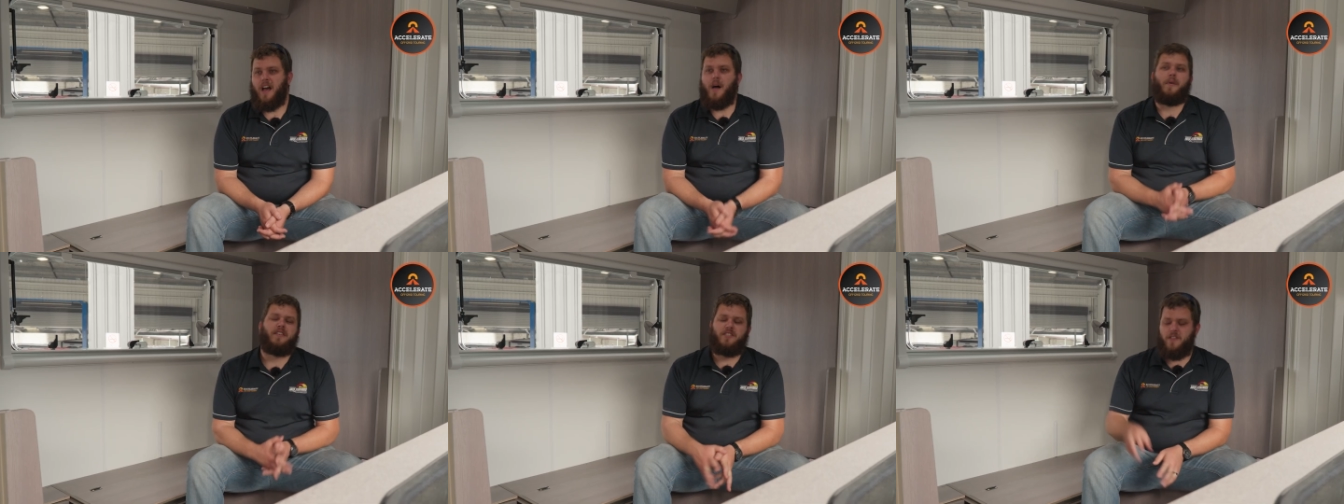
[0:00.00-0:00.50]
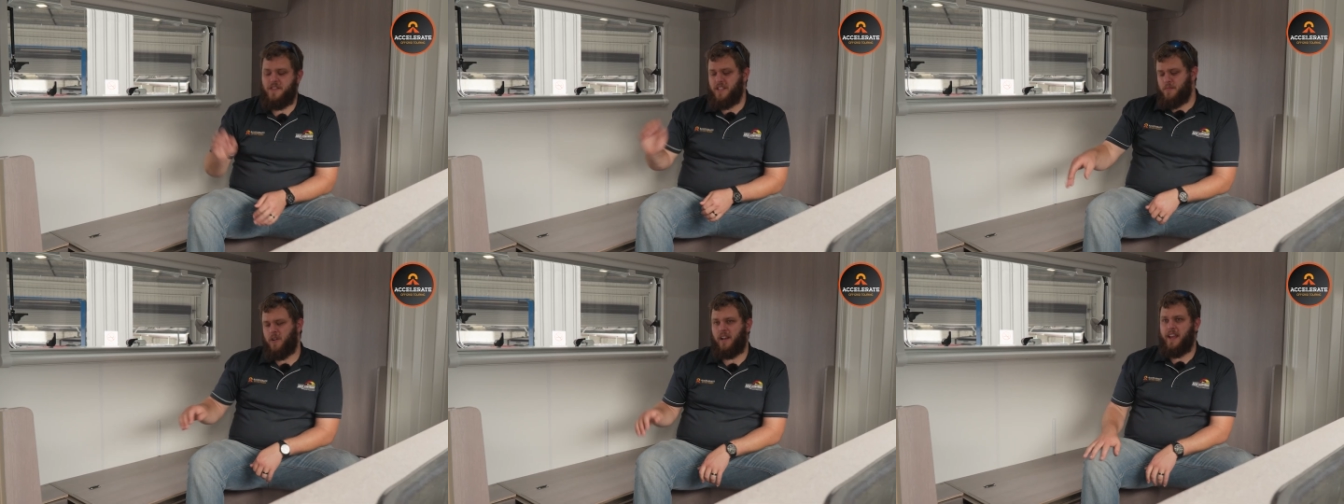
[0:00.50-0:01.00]
I mean, so this
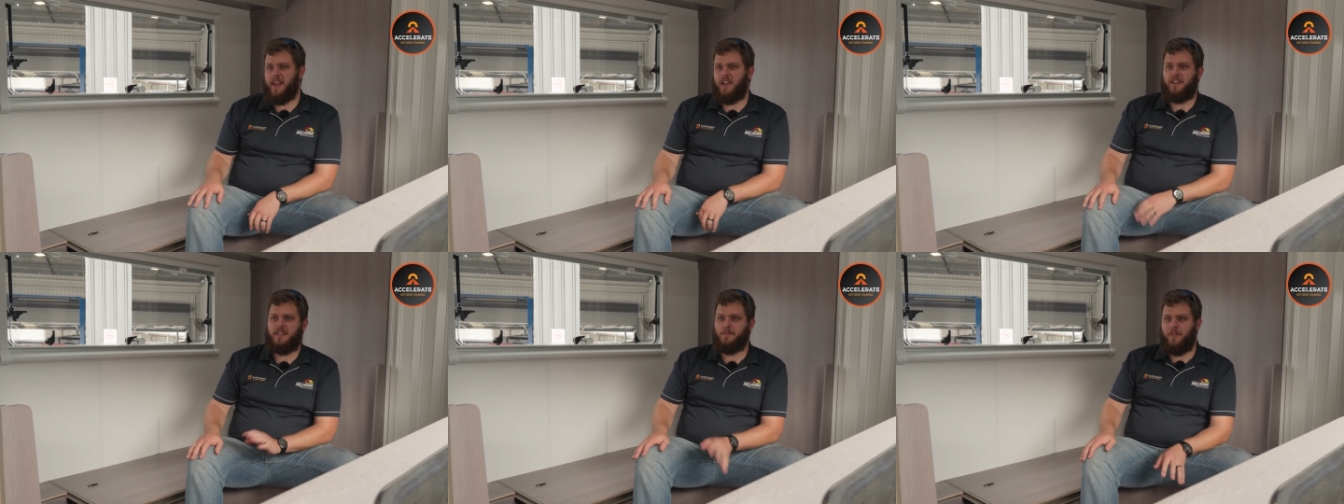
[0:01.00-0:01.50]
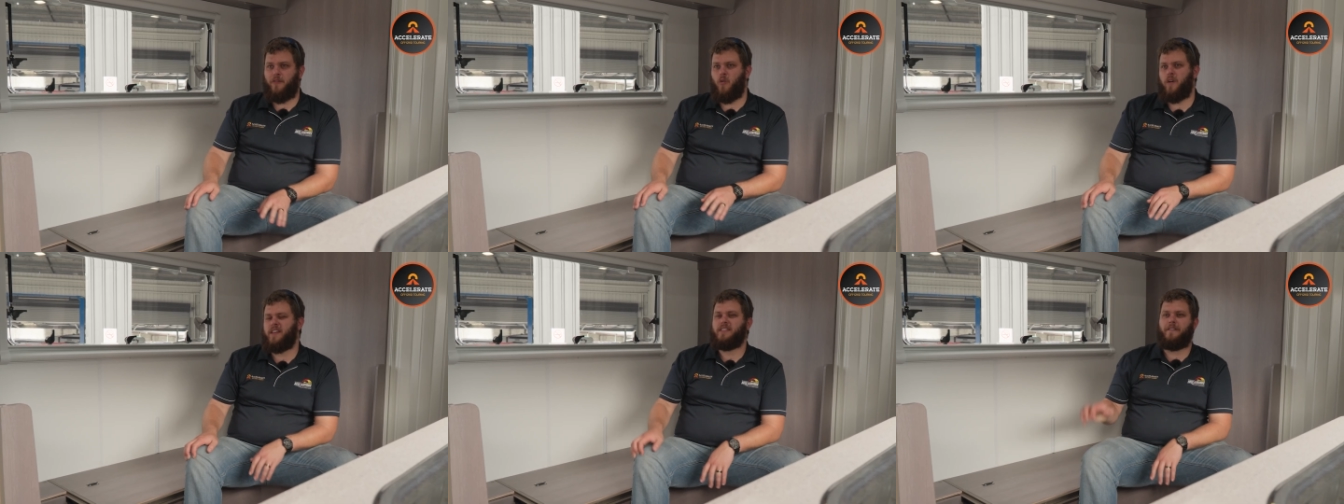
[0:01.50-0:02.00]
model here, like I said before,
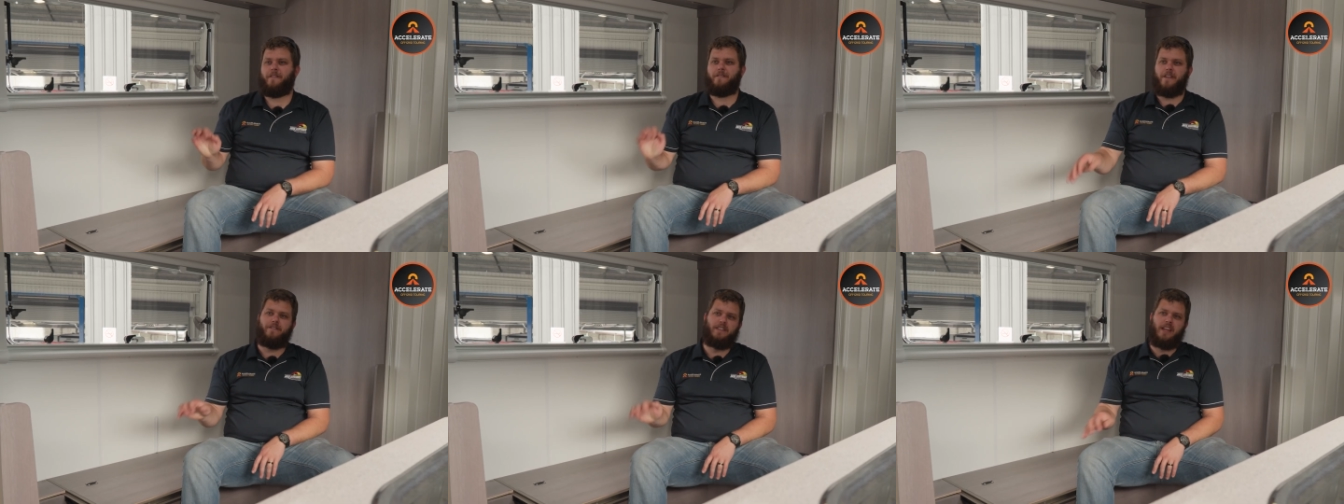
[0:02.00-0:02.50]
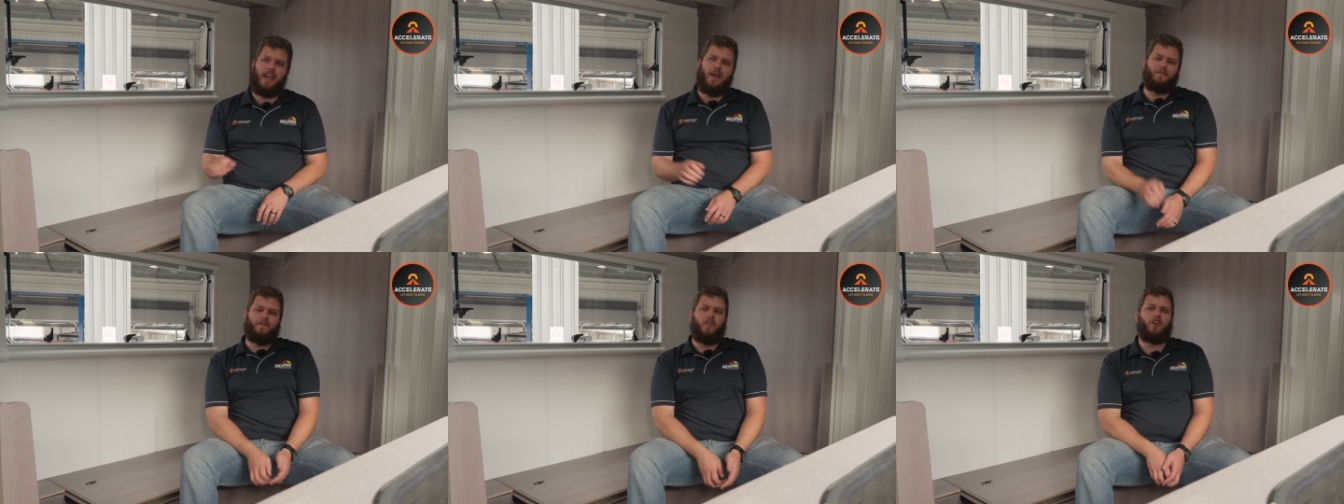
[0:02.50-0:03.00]
is the 50 amp
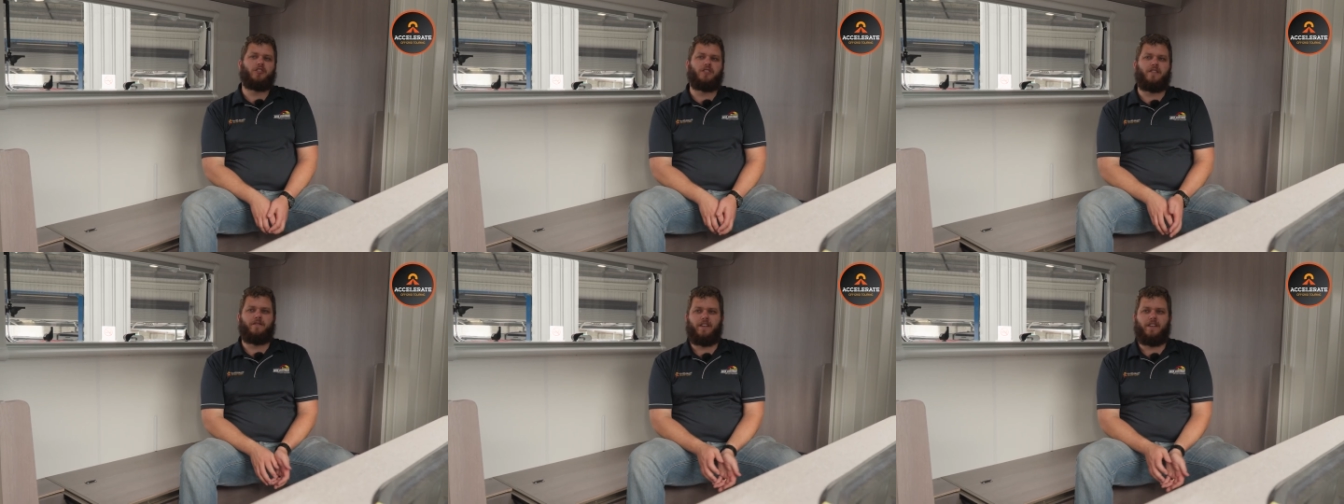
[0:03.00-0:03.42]
version.